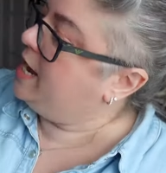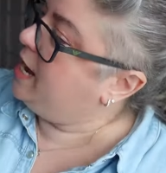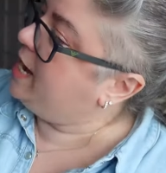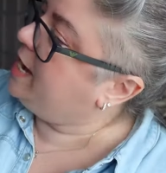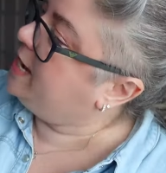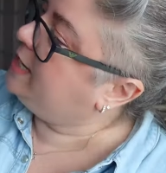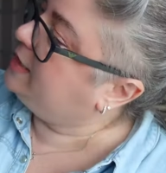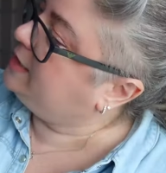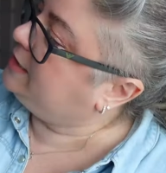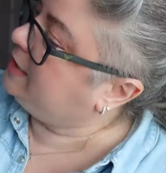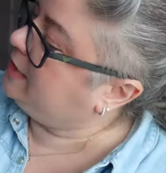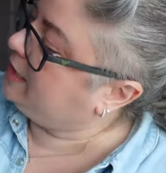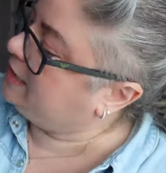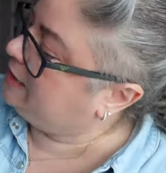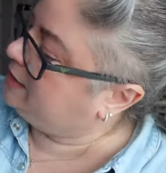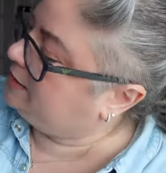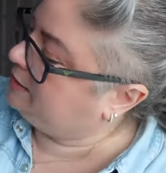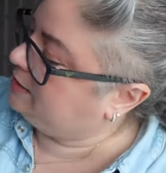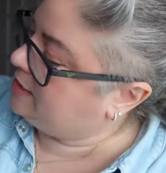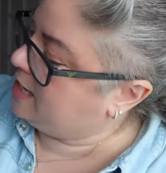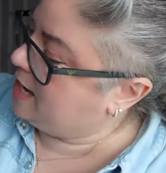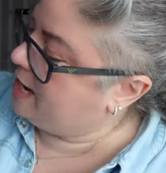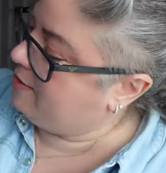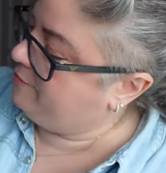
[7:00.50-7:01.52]
it
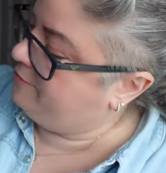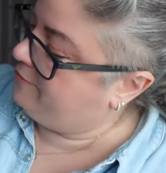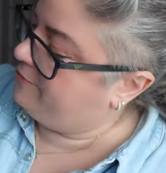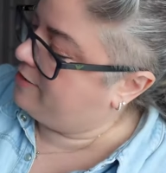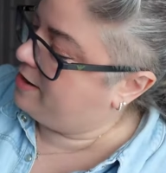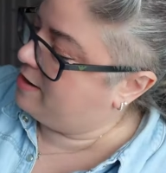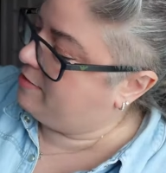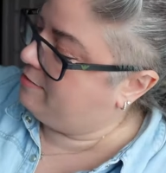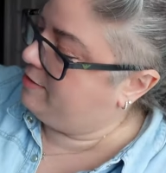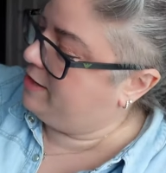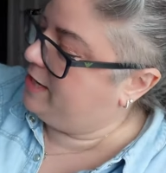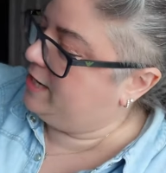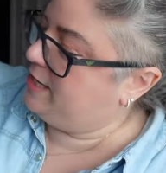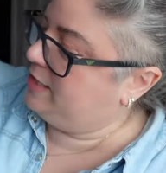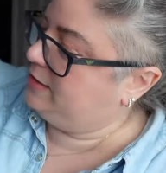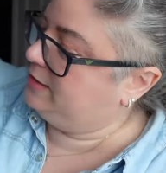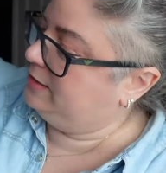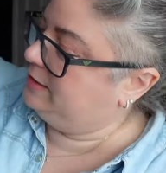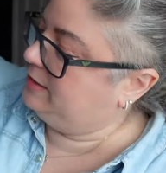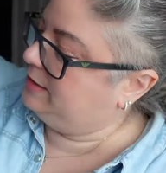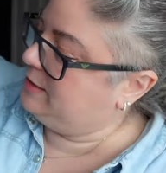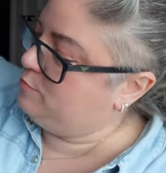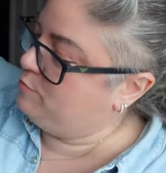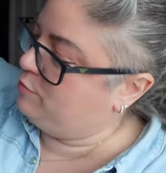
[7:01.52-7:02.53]
is a very
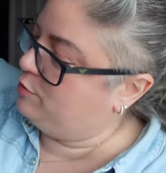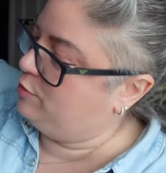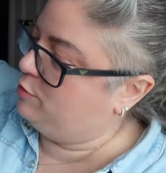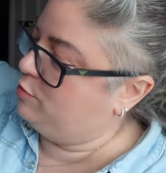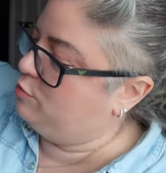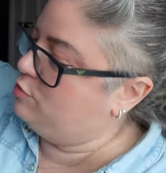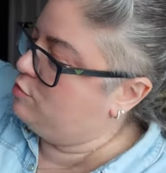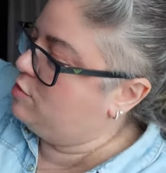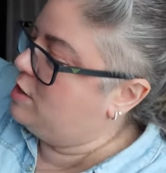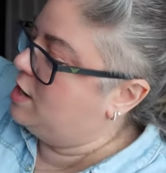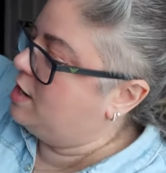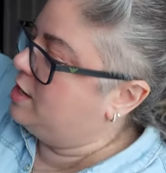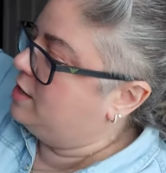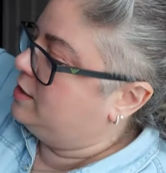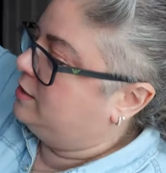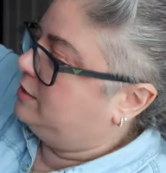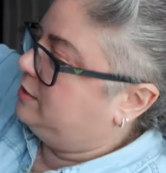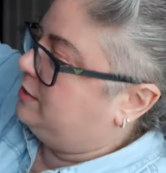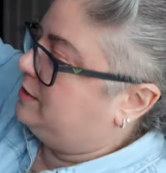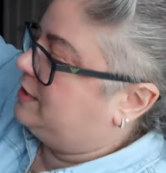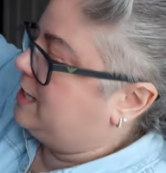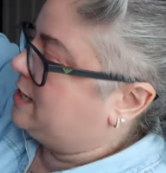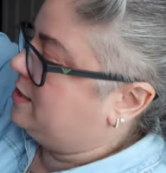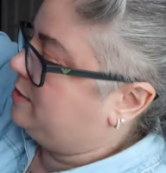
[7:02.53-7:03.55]
simple
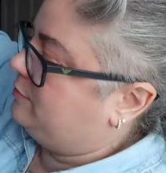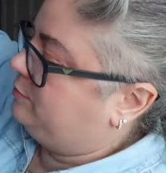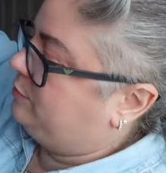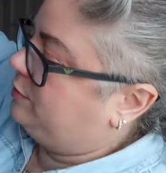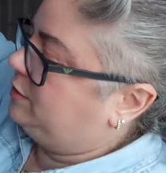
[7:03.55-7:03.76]
denim